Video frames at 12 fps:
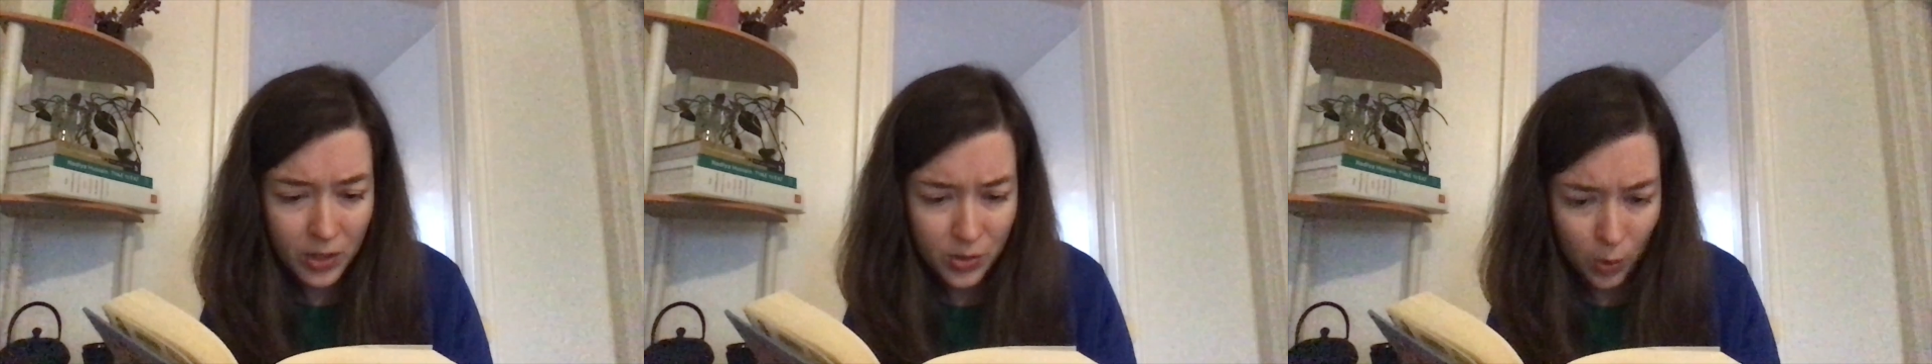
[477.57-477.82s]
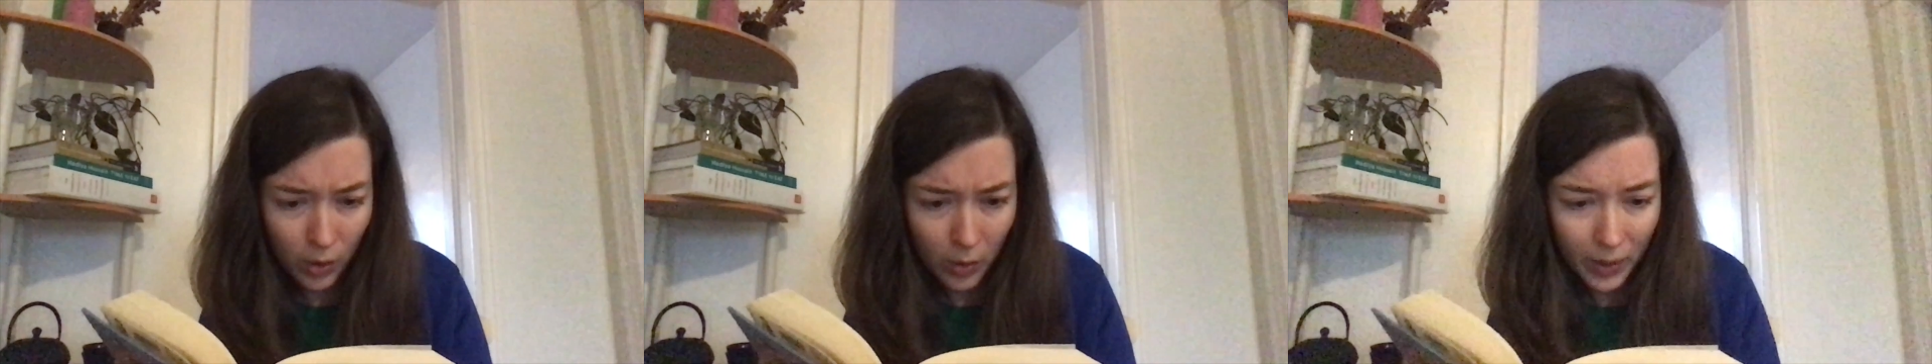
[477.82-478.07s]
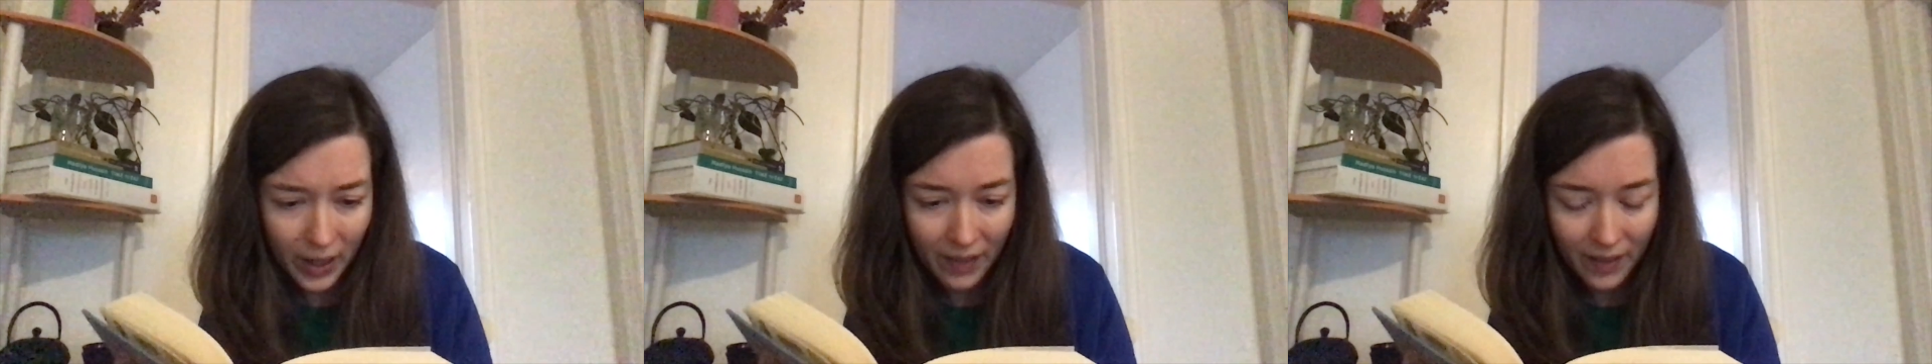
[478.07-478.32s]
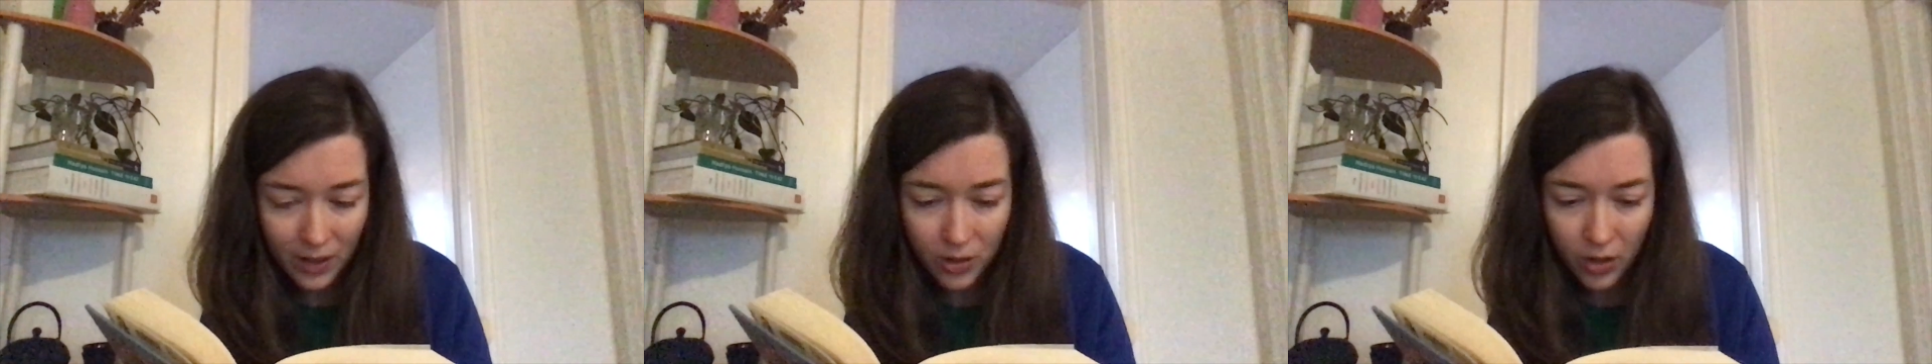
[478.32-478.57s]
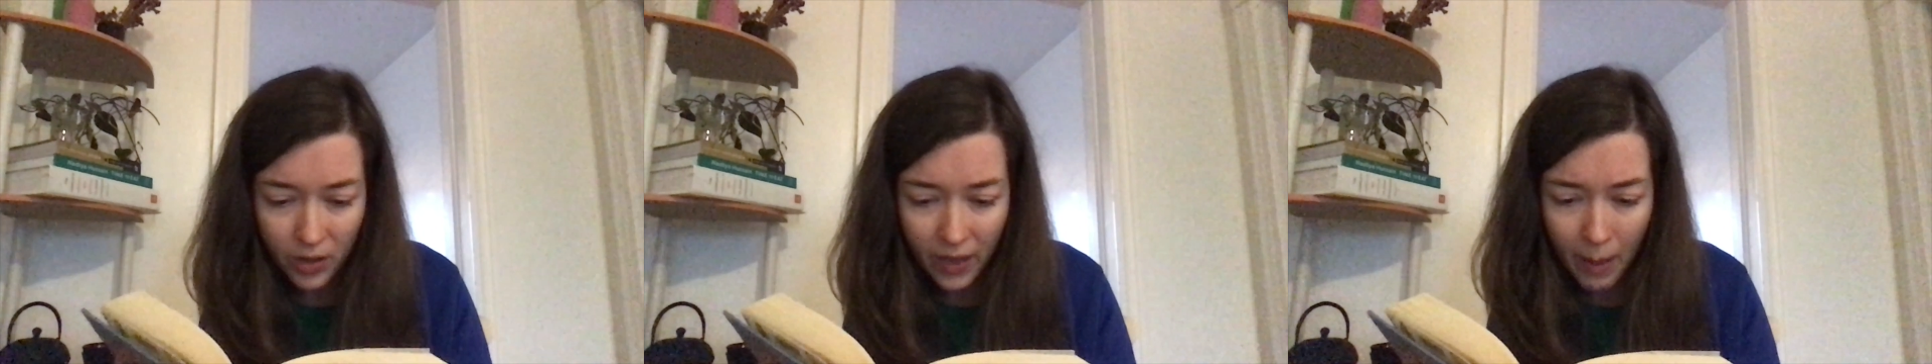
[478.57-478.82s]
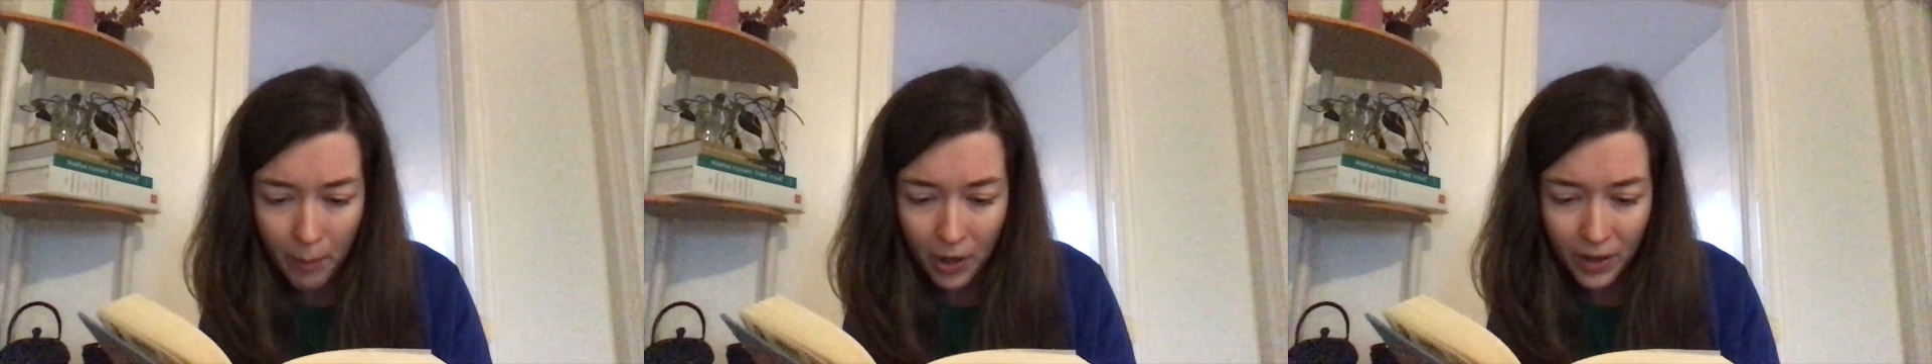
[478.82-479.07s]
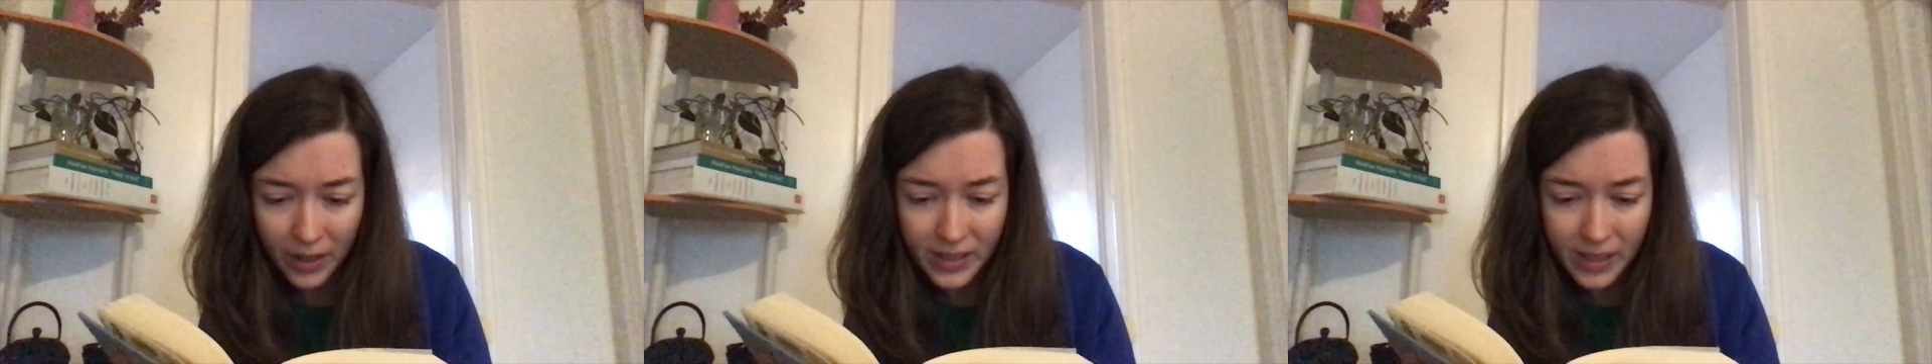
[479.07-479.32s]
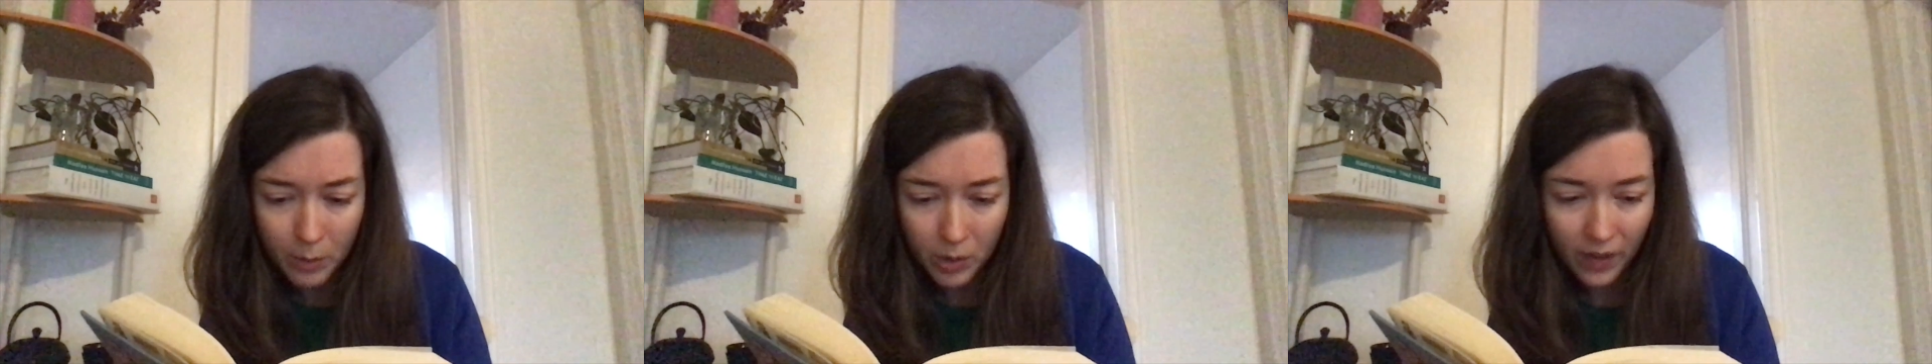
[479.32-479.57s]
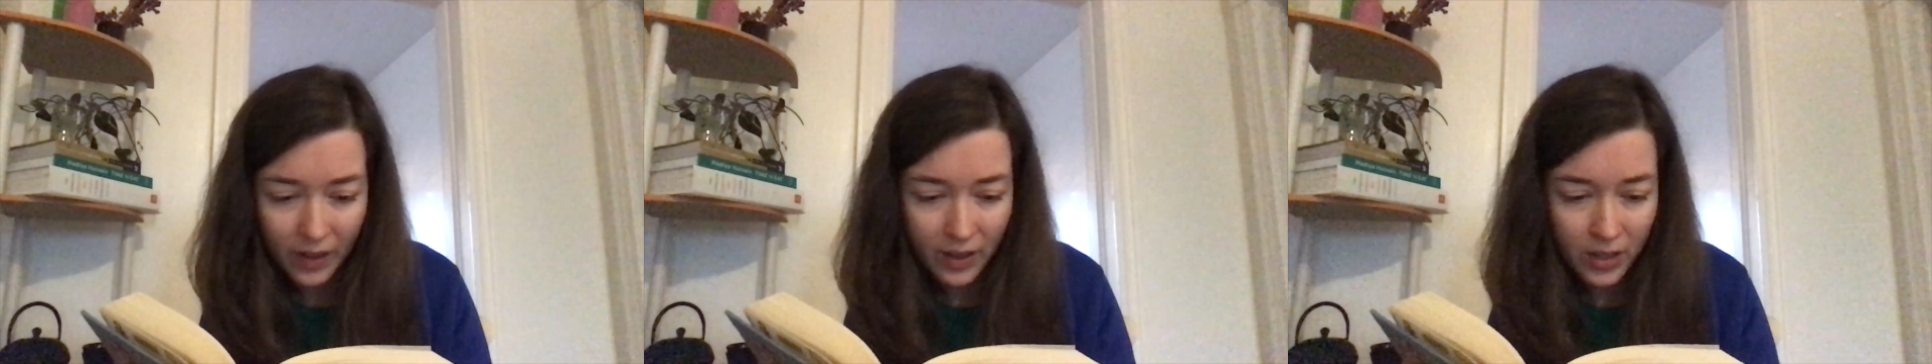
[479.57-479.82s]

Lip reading: sort when I let you go to that party," said Marilla,